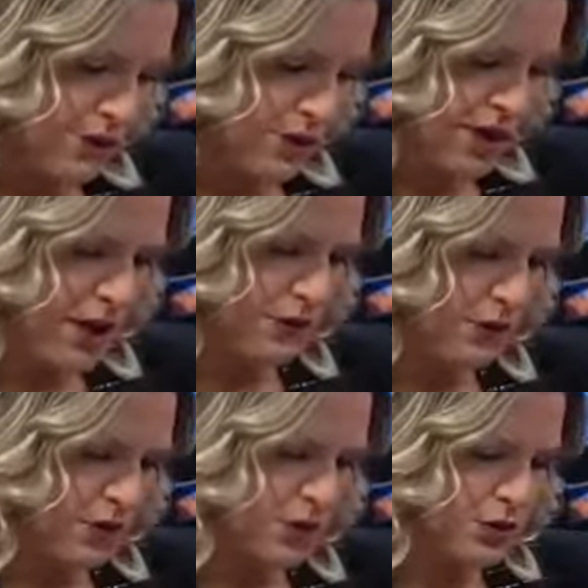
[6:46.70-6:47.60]
first half
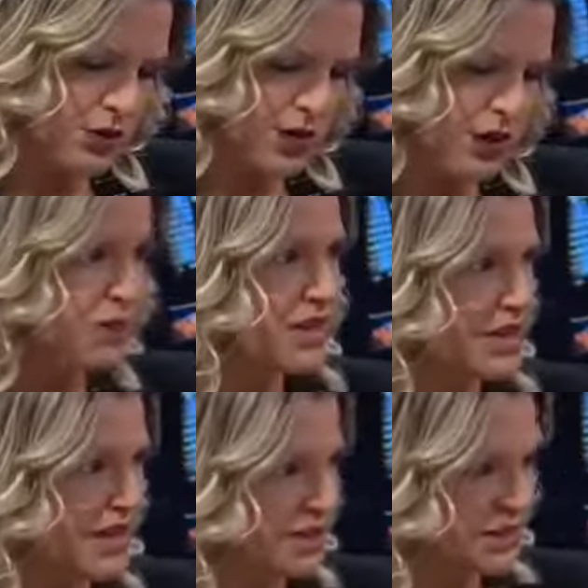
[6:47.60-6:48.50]
of
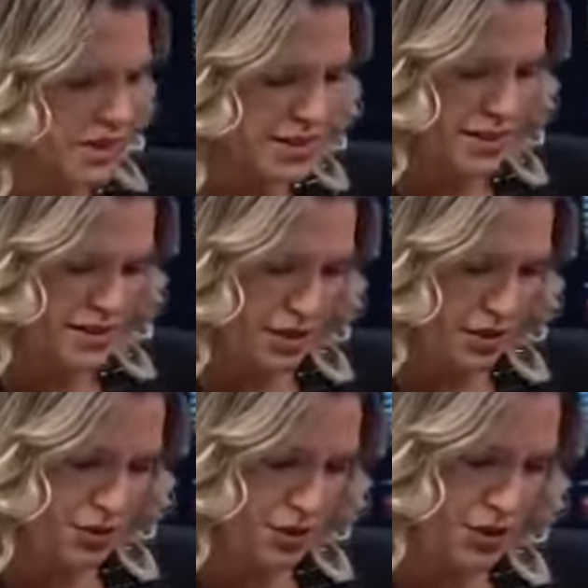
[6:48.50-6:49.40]
2019
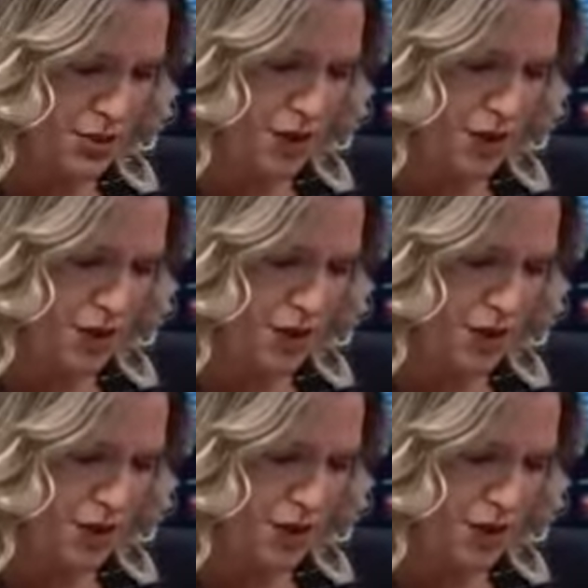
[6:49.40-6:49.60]
alone,